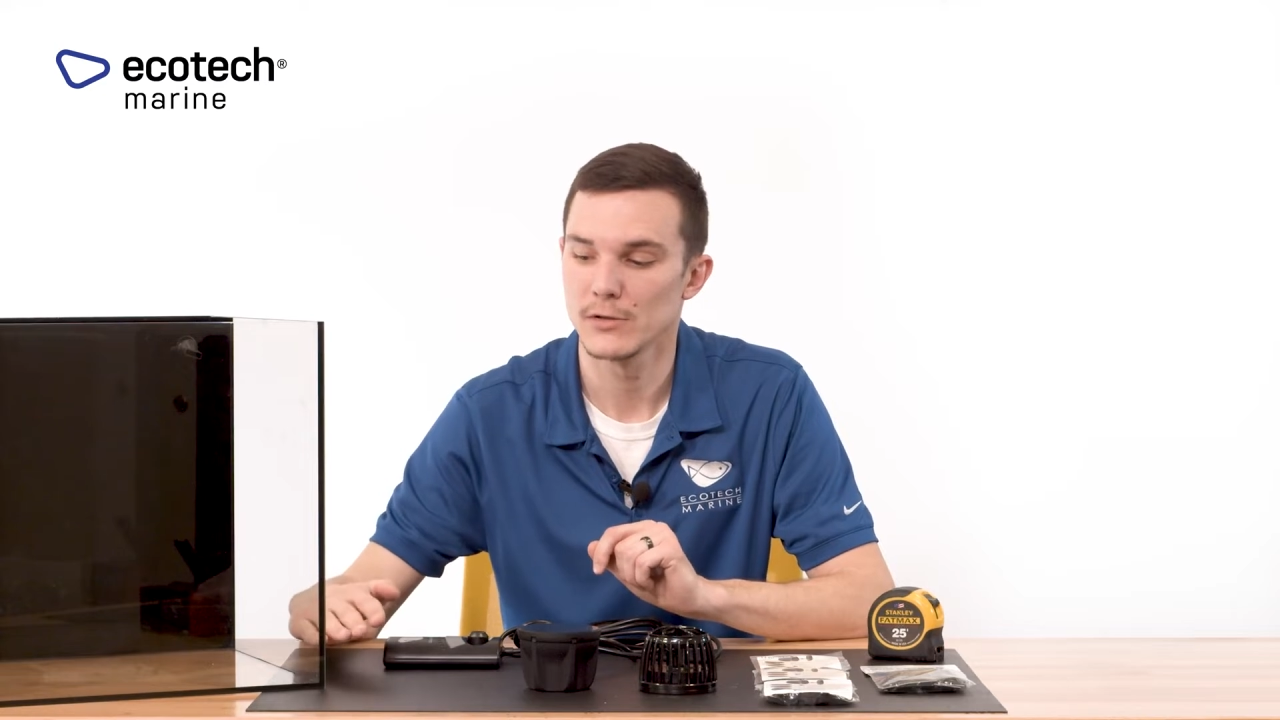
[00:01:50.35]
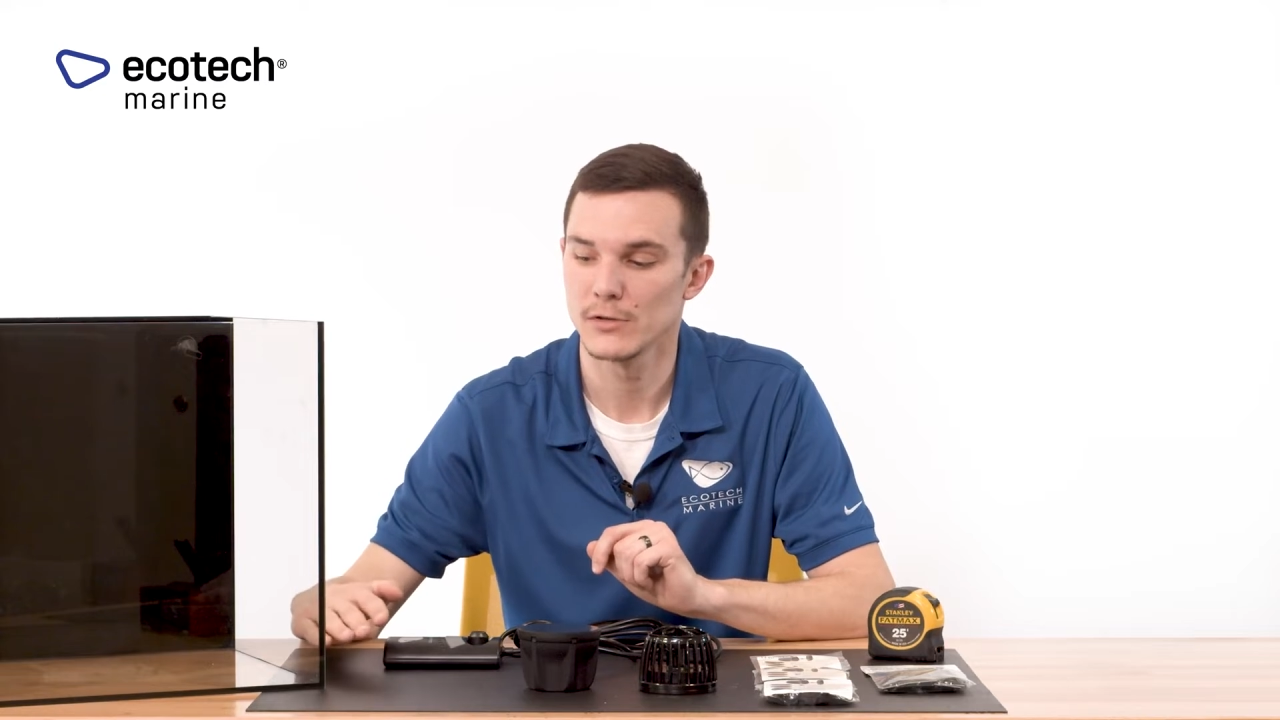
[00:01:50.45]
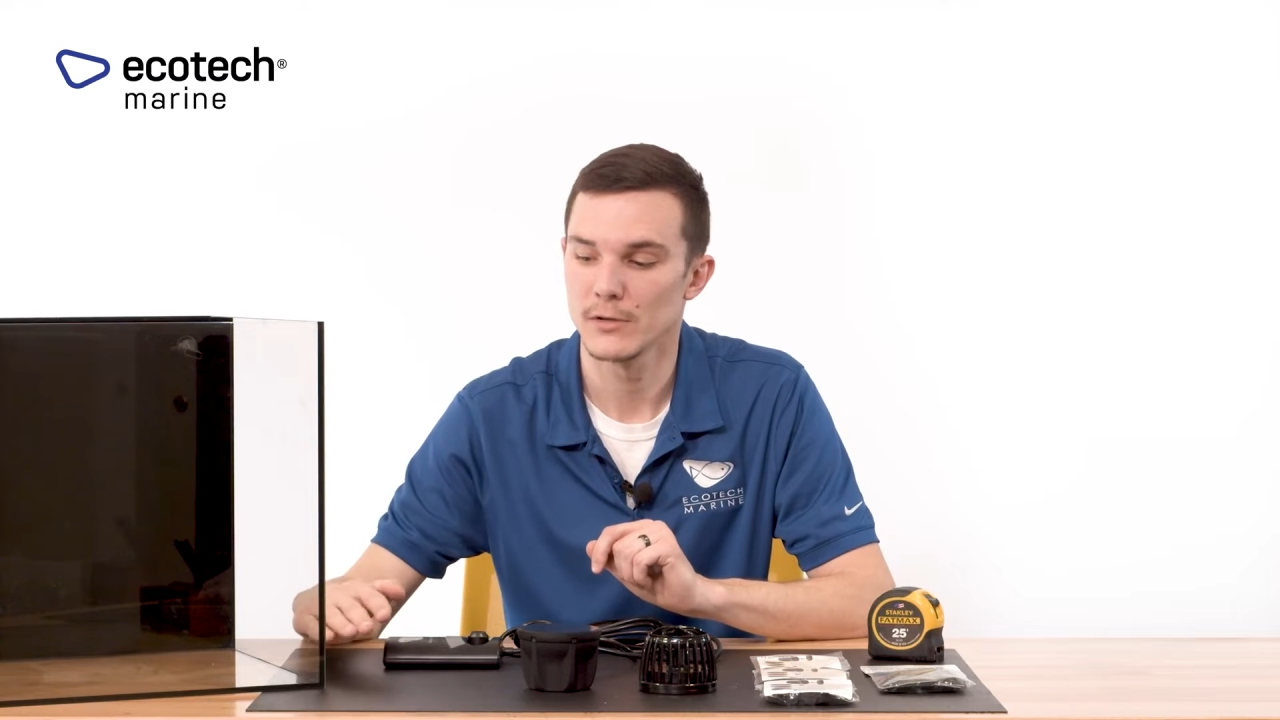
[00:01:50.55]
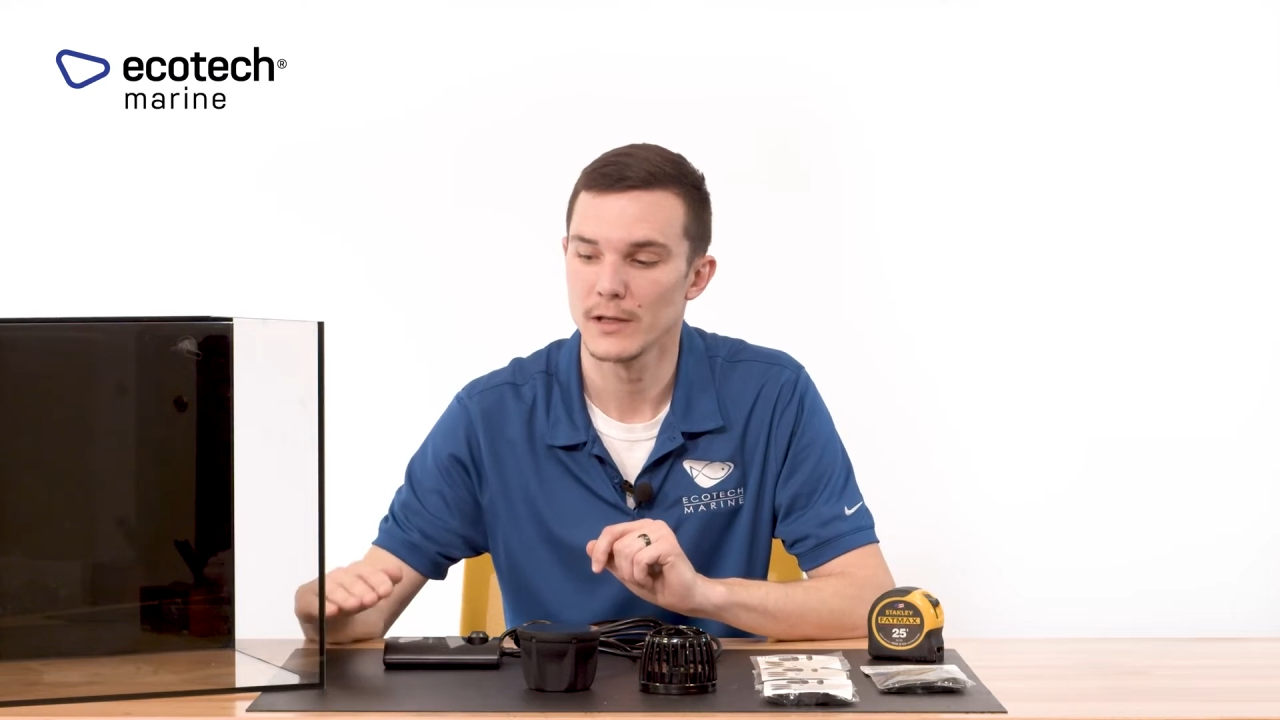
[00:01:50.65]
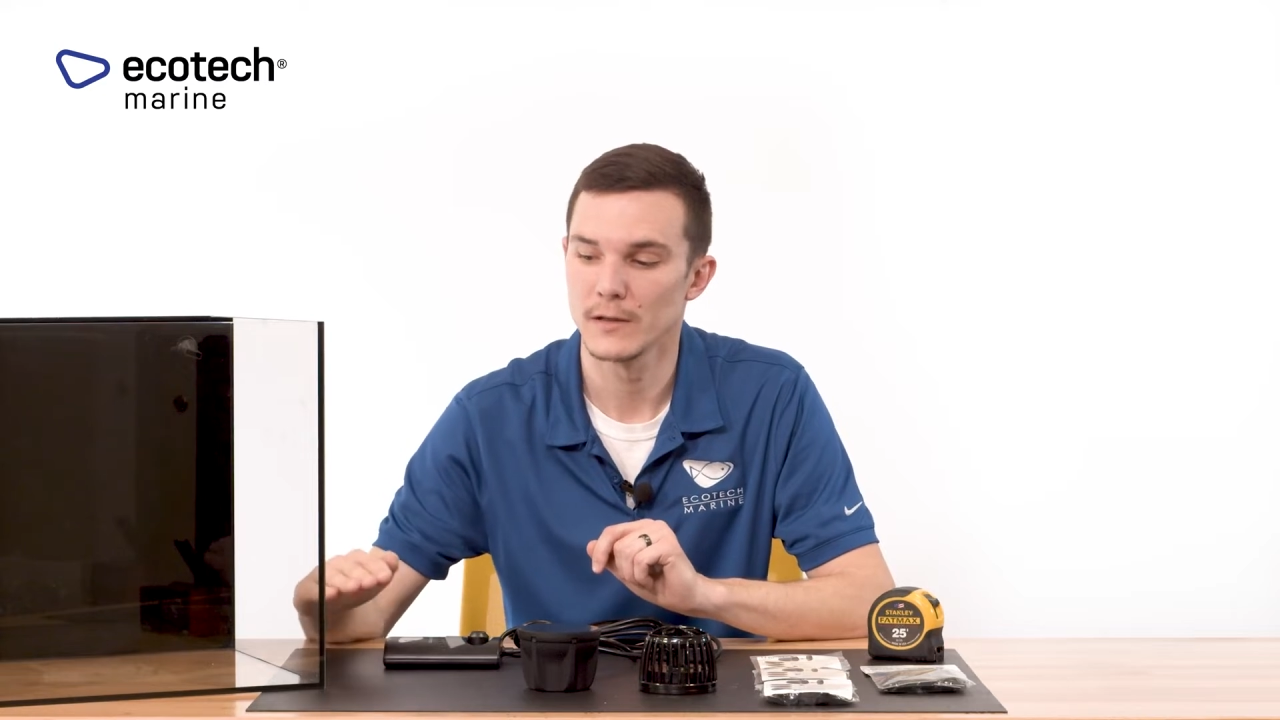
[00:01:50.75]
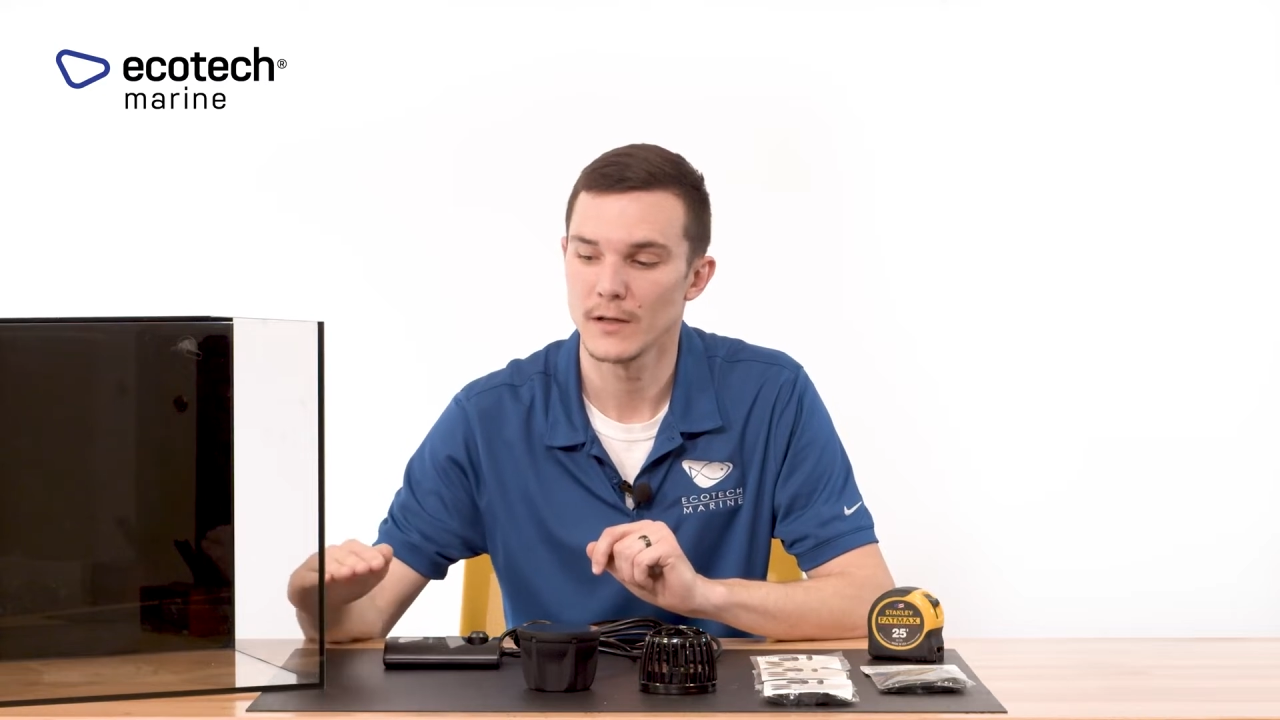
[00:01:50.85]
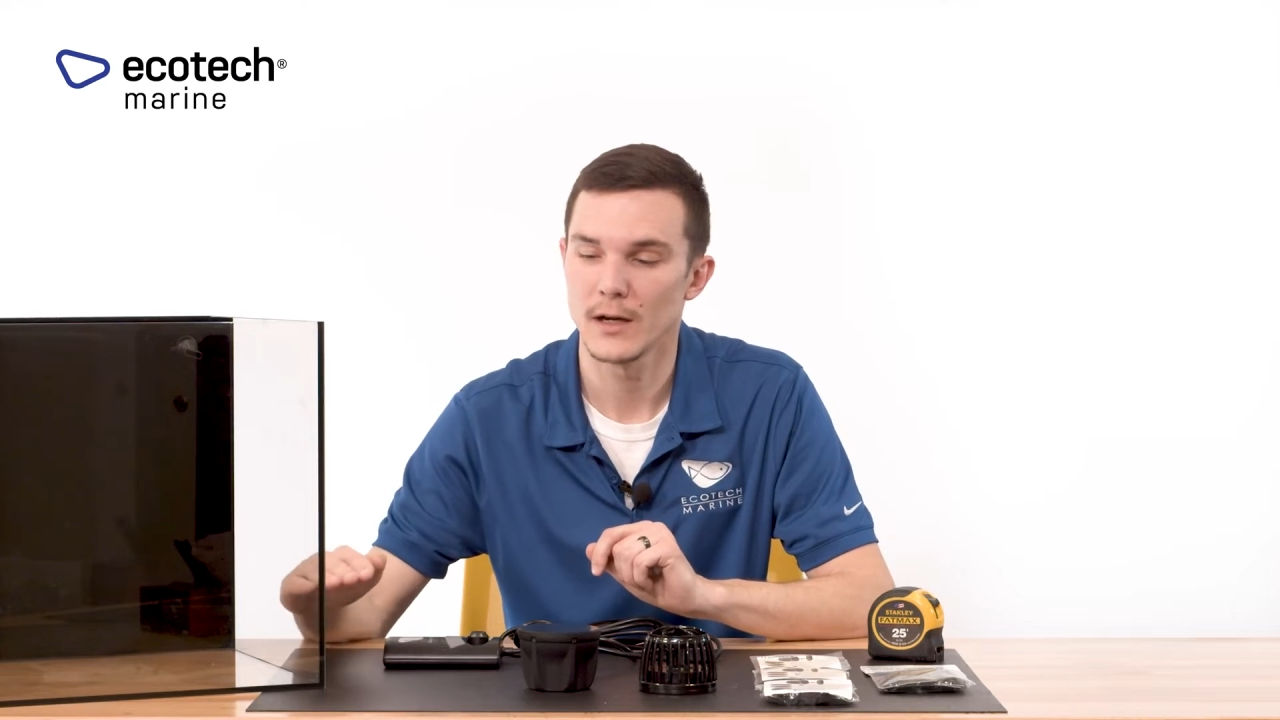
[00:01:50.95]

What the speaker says: sure that it's